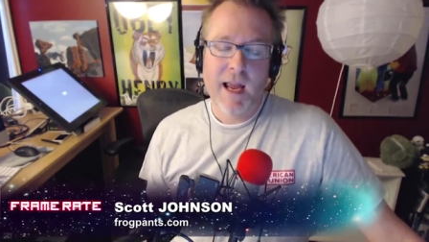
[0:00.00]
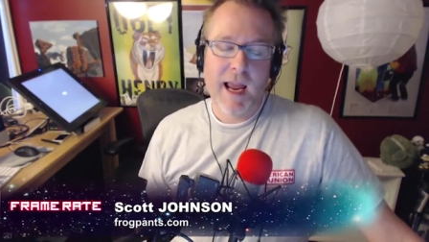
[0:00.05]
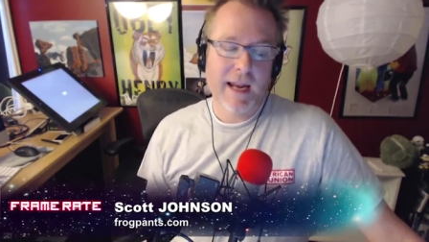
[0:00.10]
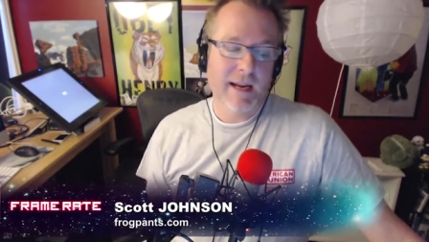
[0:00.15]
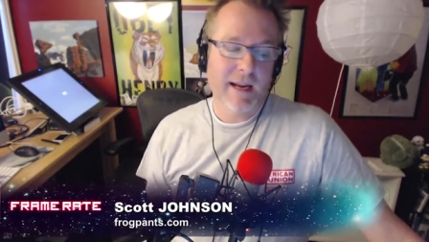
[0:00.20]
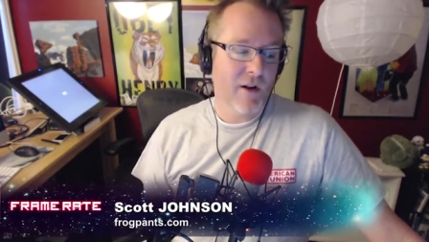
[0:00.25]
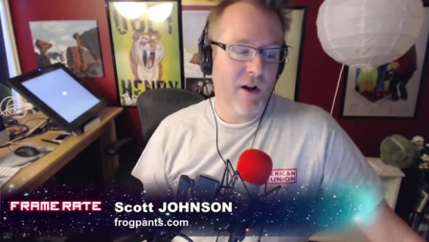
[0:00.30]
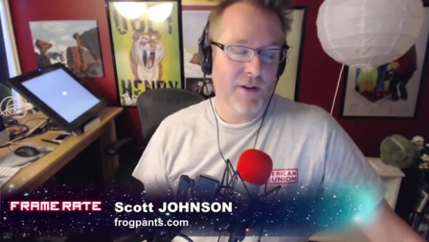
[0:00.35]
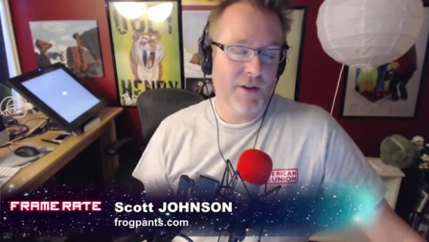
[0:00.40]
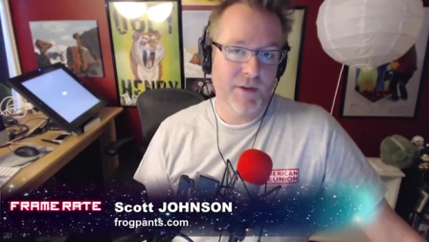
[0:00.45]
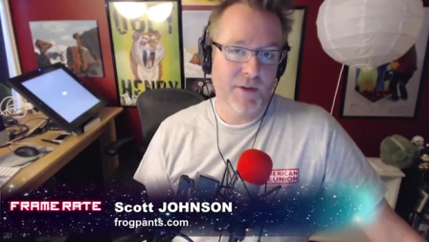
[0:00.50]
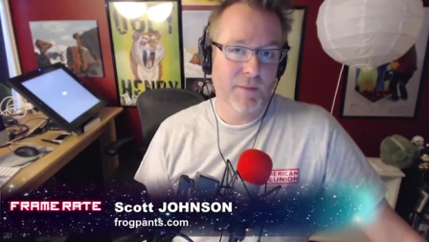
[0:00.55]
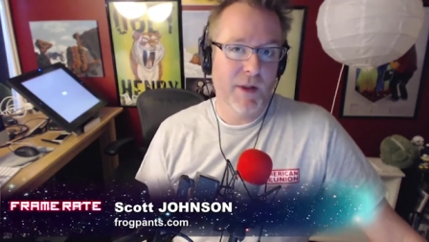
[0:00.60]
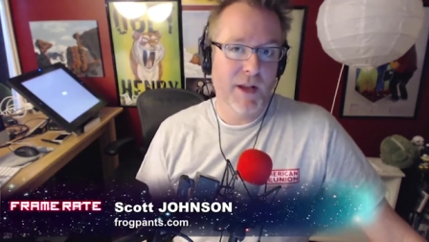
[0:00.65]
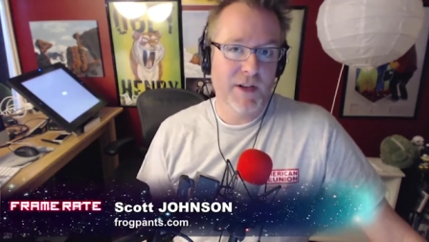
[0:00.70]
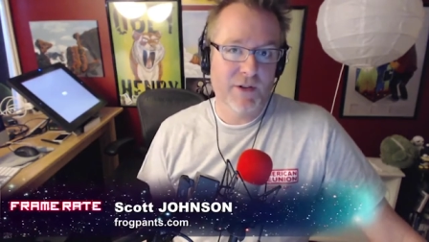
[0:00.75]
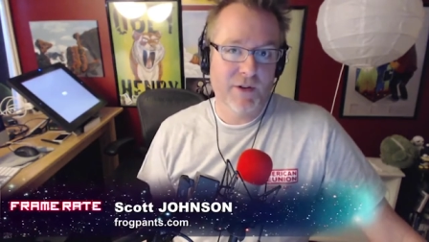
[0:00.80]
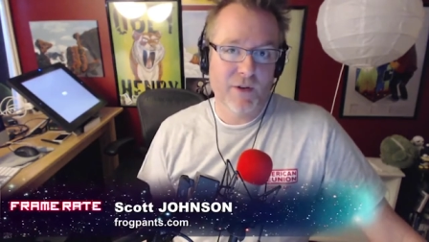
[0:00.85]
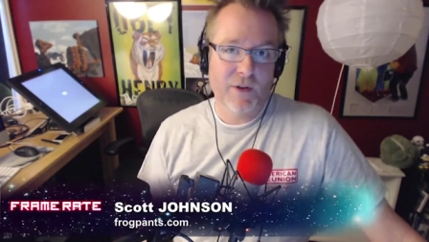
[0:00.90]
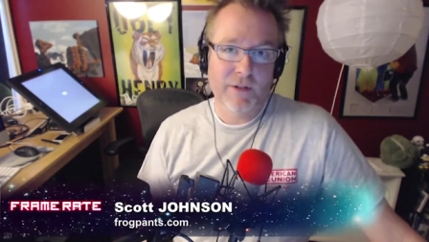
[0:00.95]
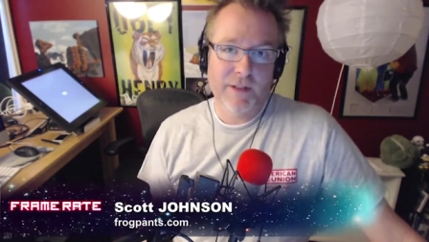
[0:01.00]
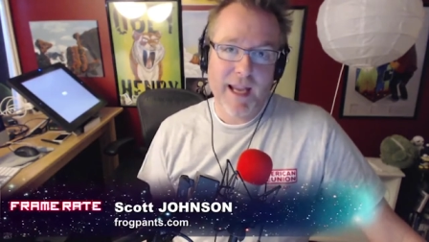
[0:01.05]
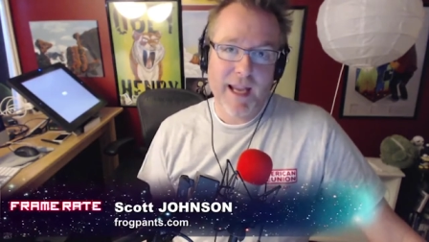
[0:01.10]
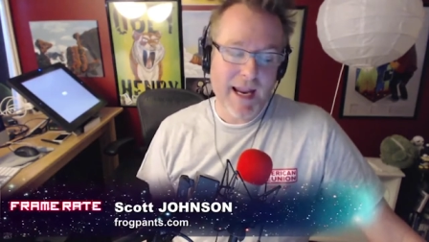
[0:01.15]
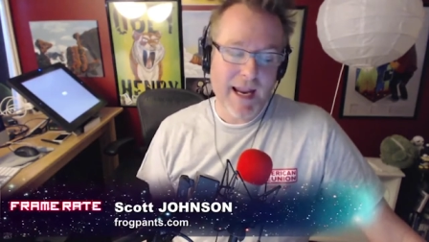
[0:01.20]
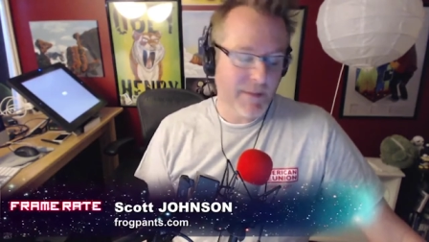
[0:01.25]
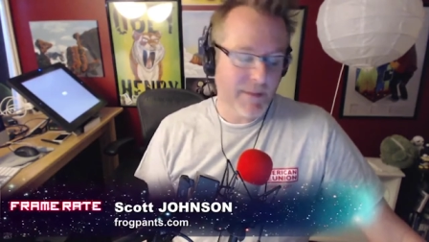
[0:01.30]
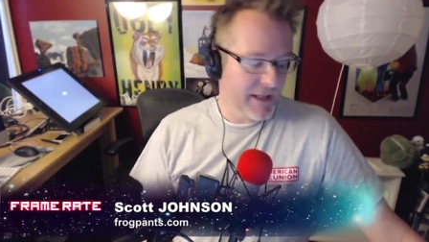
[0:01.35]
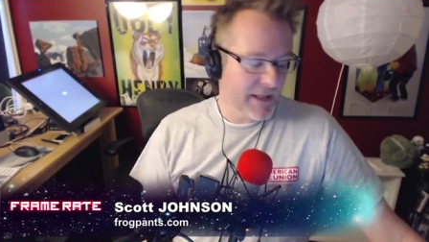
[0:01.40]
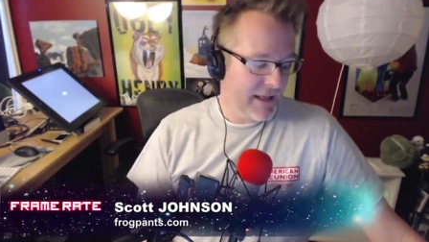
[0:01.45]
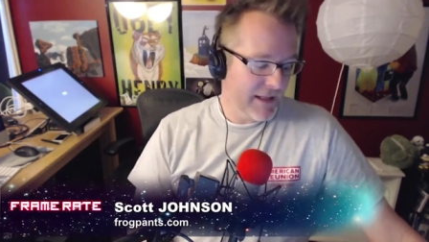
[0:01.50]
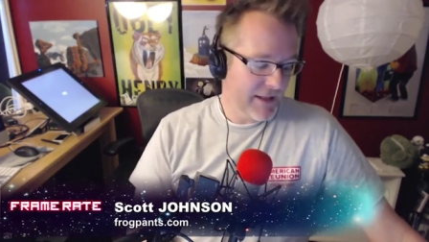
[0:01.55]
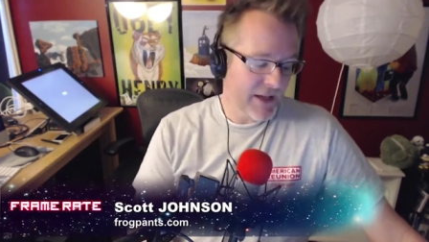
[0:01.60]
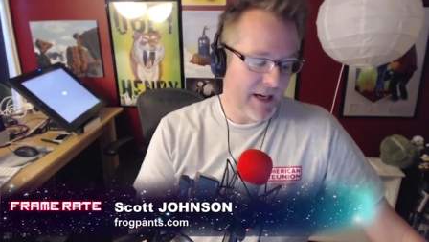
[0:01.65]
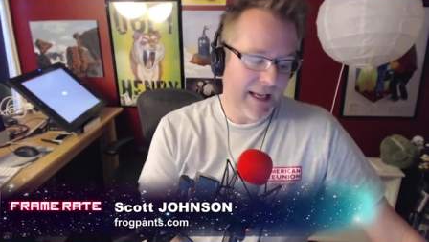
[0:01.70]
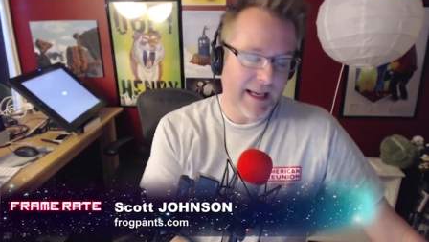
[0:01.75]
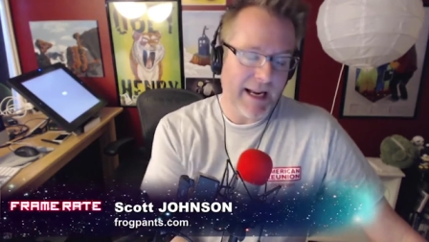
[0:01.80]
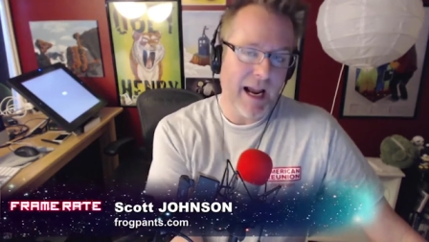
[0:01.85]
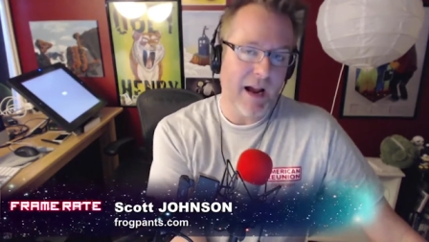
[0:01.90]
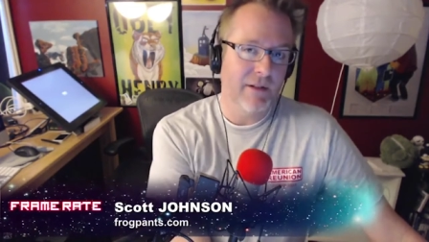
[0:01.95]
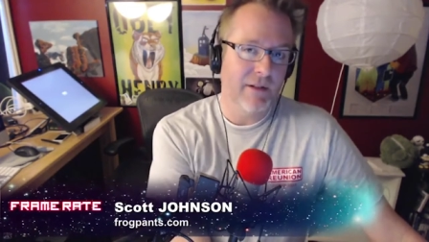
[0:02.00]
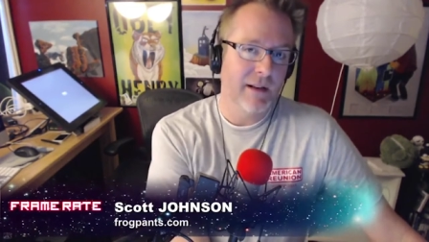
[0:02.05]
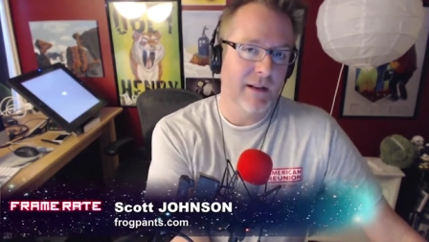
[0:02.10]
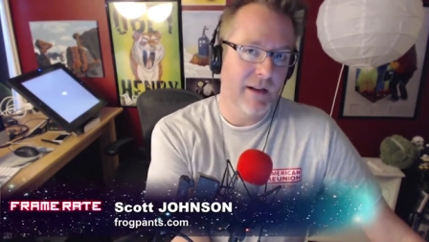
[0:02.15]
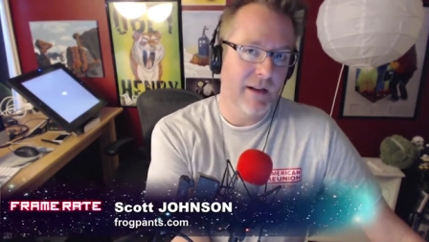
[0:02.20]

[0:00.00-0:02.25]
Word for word: and it also plays your old games, check it out.